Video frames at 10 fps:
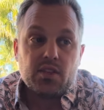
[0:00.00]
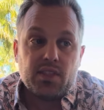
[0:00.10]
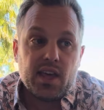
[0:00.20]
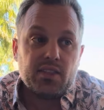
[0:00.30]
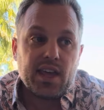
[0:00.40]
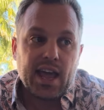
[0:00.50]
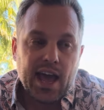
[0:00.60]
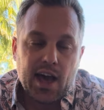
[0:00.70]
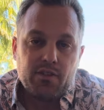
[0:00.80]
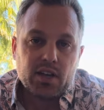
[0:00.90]
that they
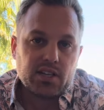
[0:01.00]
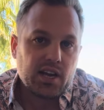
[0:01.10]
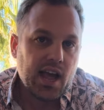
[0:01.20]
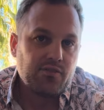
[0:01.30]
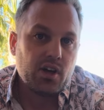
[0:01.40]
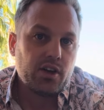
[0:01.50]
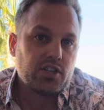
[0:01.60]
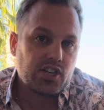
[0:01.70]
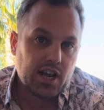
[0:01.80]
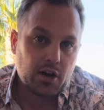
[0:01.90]
have out there, you have to
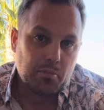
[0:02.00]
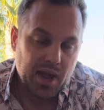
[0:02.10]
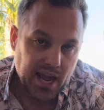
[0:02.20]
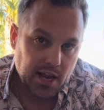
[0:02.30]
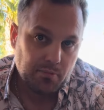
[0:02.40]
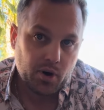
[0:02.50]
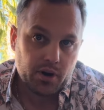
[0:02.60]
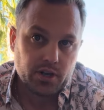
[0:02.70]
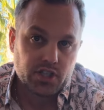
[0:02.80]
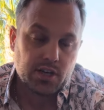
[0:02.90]
understand, are paid
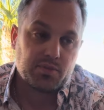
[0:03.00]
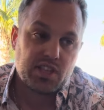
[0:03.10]
partnerships.